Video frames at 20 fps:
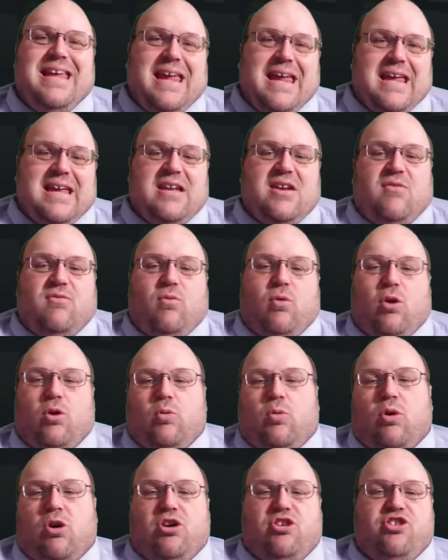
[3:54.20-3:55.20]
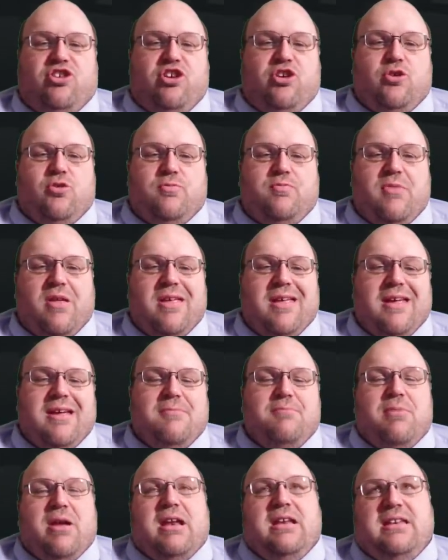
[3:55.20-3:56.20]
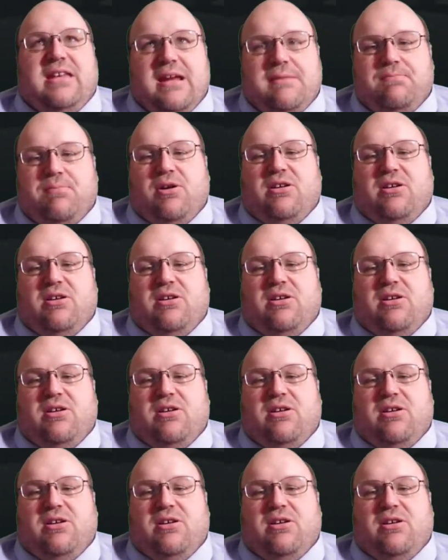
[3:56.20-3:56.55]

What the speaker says: end of World War II. But it did